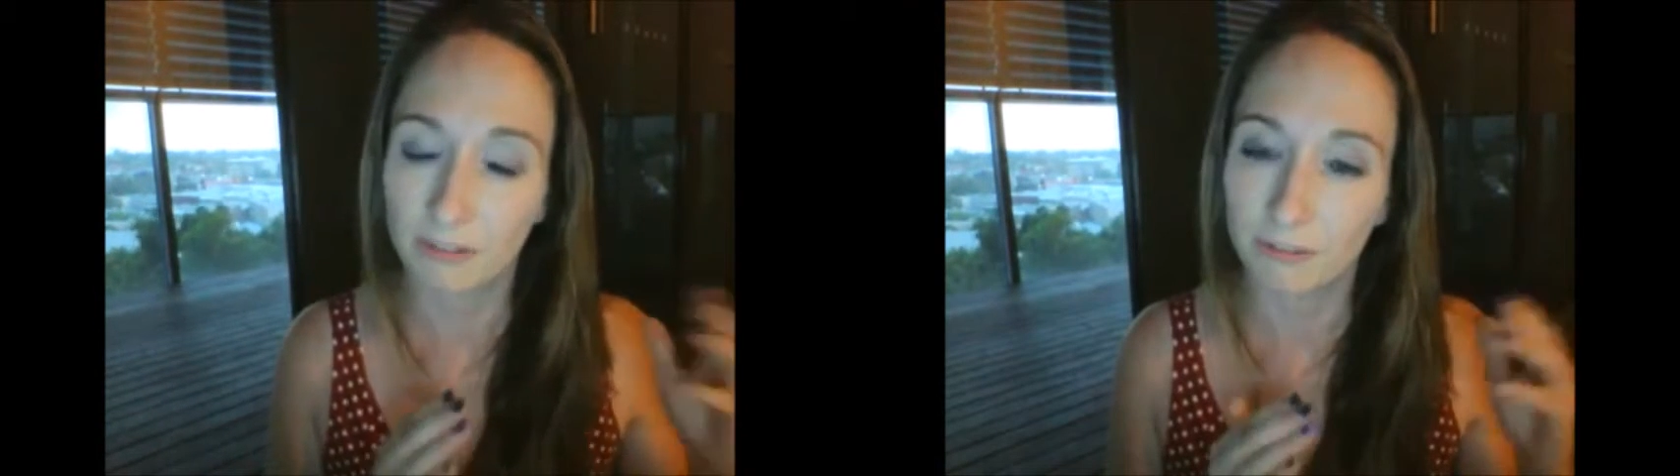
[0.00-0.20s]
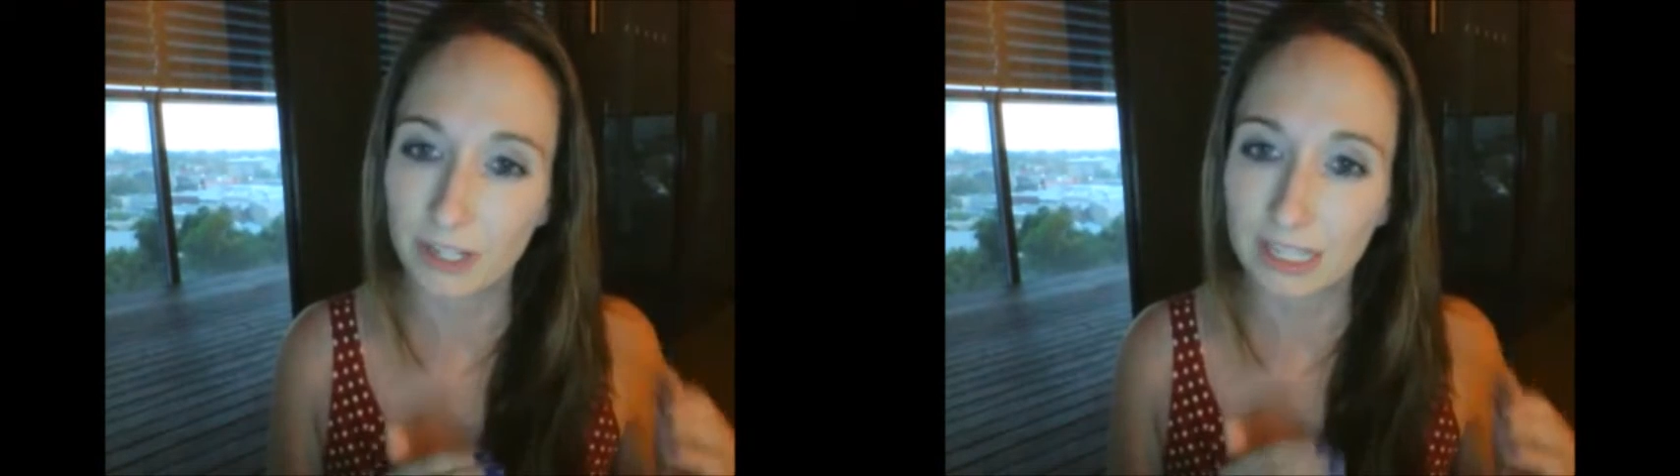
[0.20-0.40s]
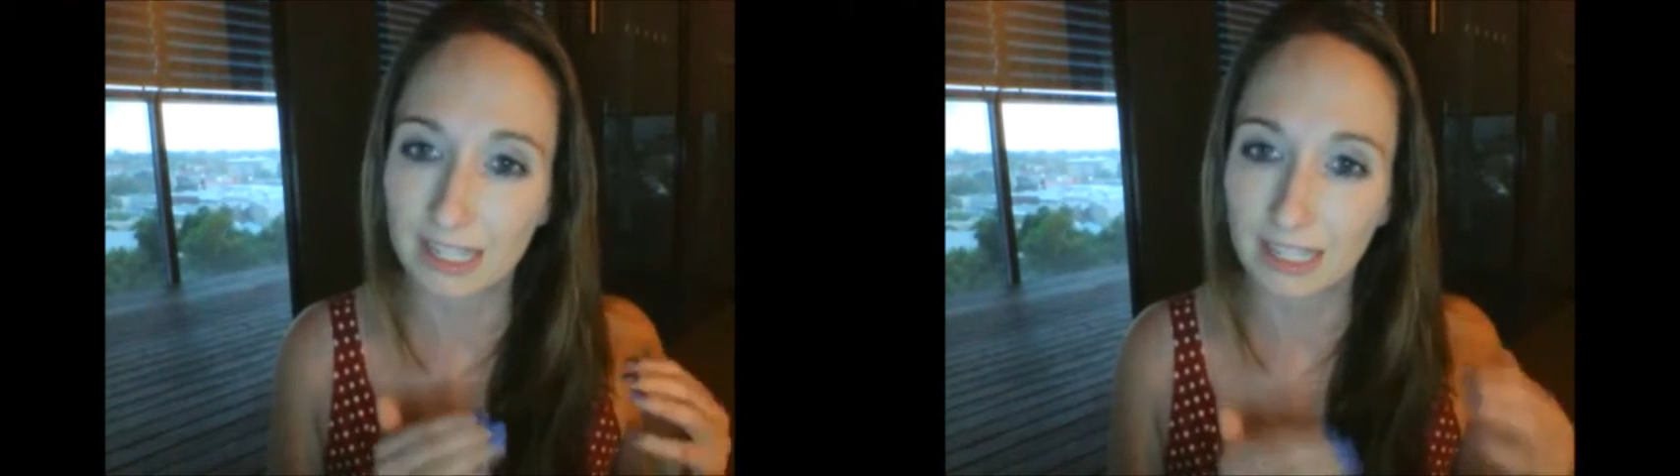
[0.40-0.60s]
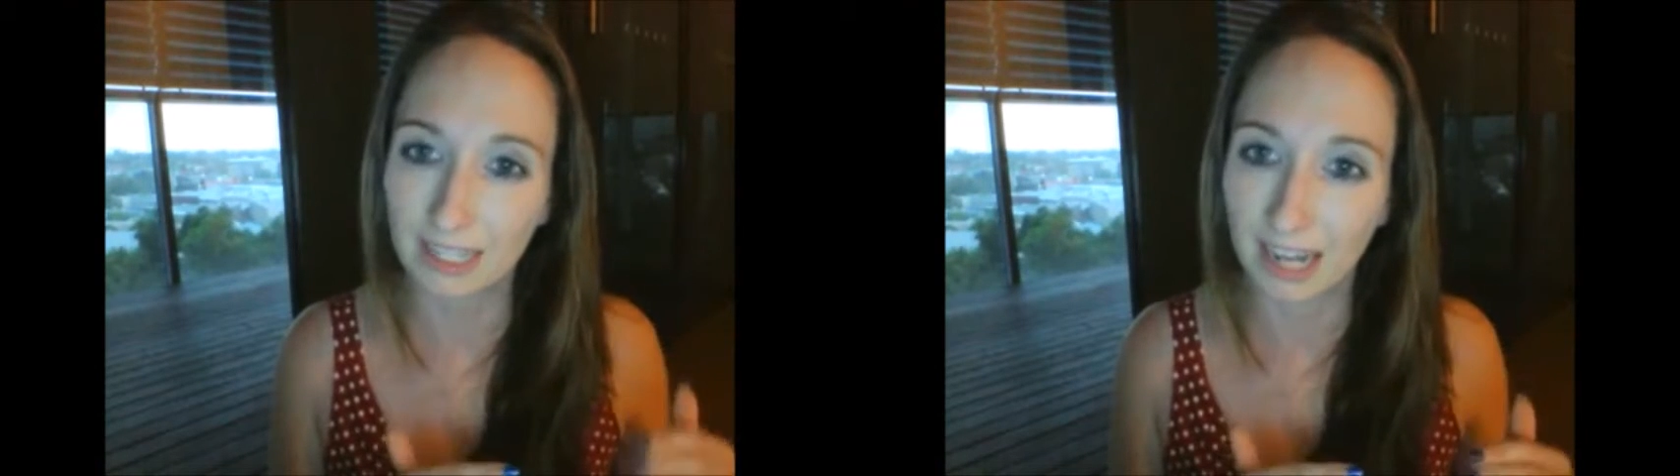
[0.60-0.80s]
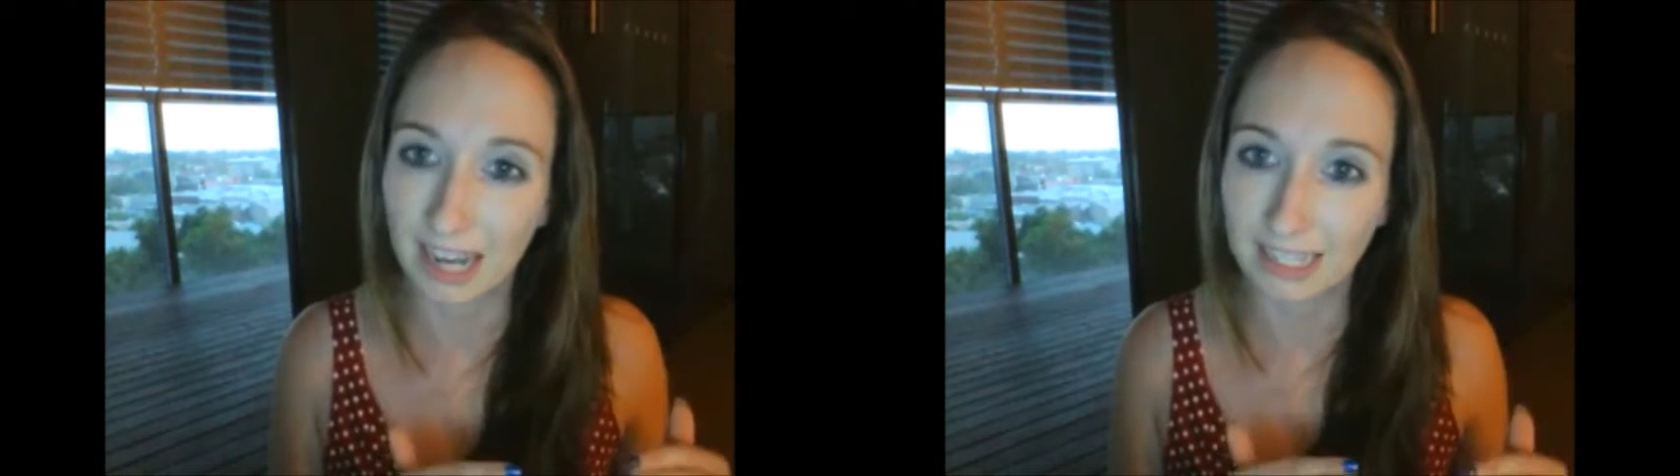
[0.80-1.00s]
the first
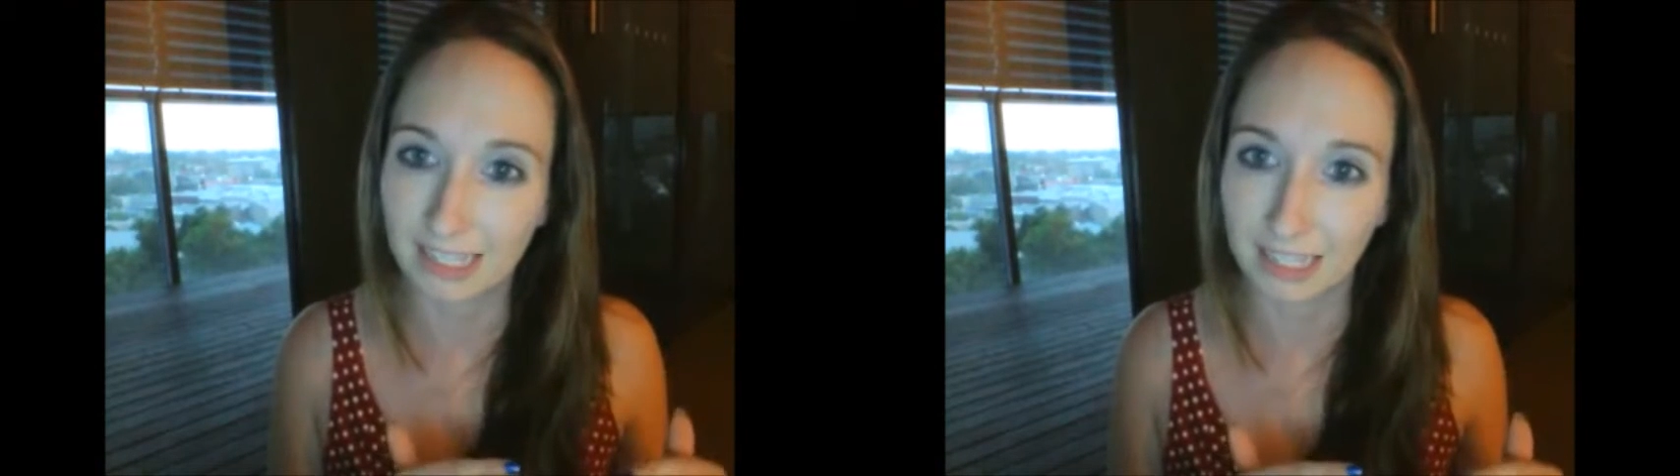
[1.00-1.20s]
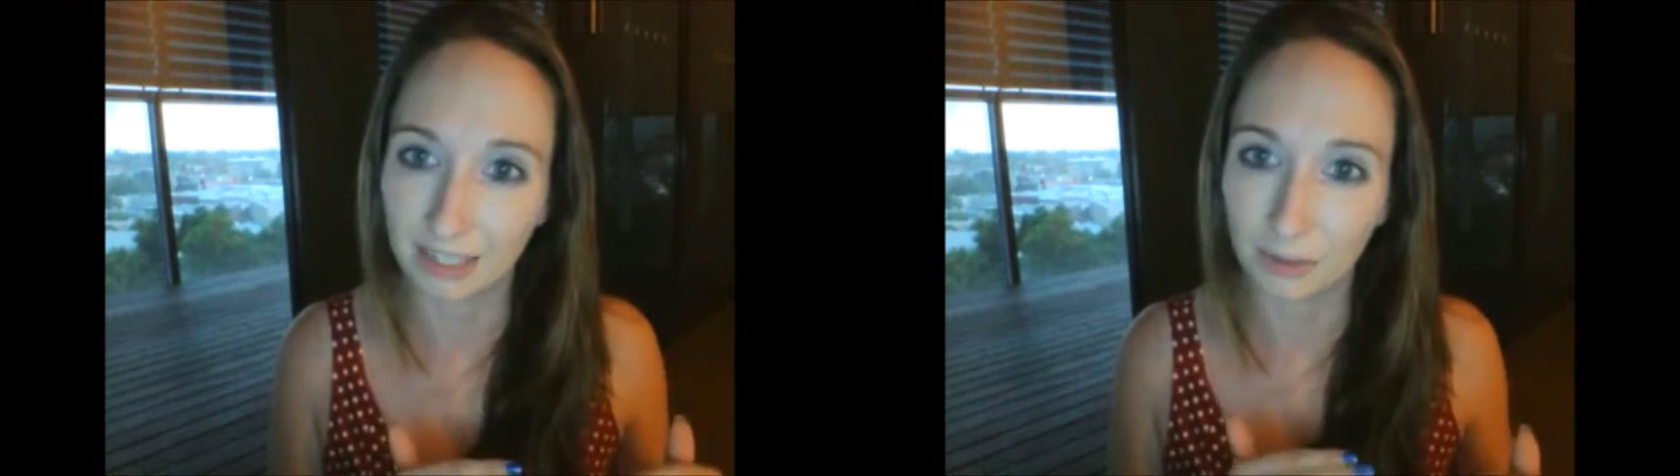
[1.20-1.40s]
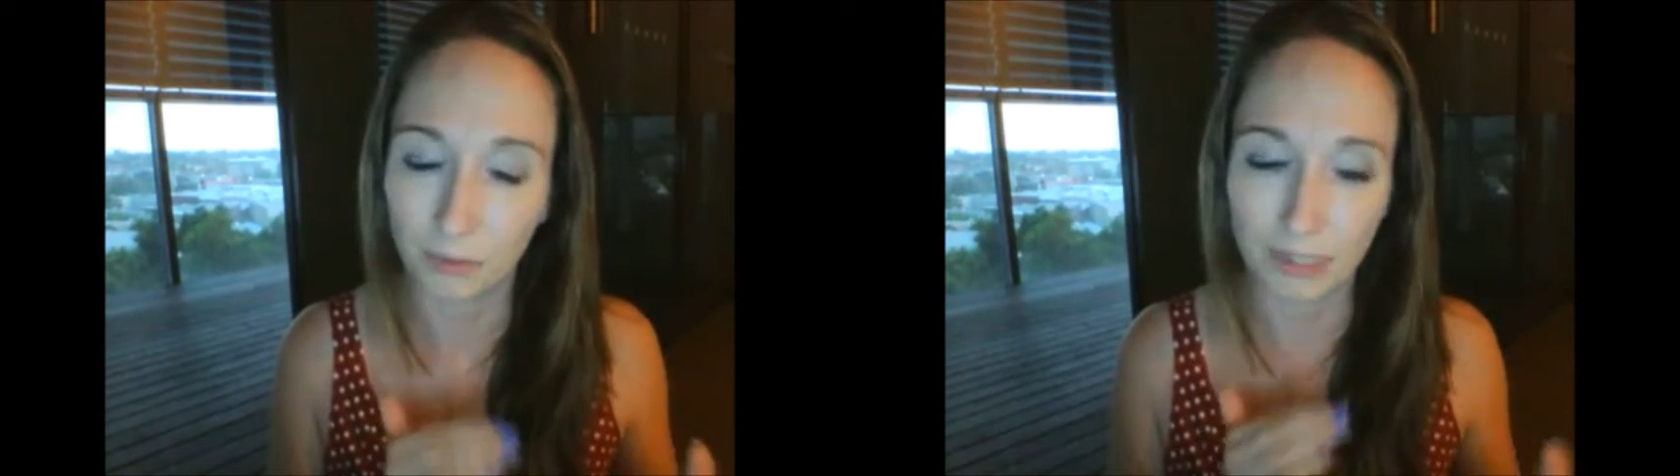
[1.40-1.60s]
thing that I did